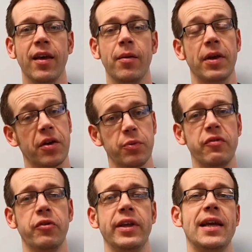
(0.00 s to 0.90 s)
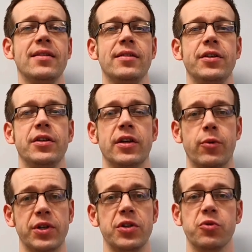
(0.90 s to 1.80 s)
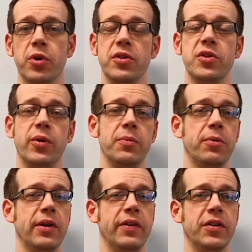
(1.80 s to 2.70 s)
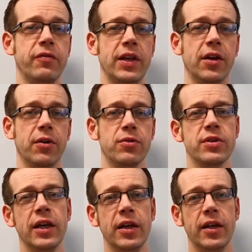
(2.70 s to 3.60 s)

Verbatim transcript: Because we've already answered questions one and two in previous videos,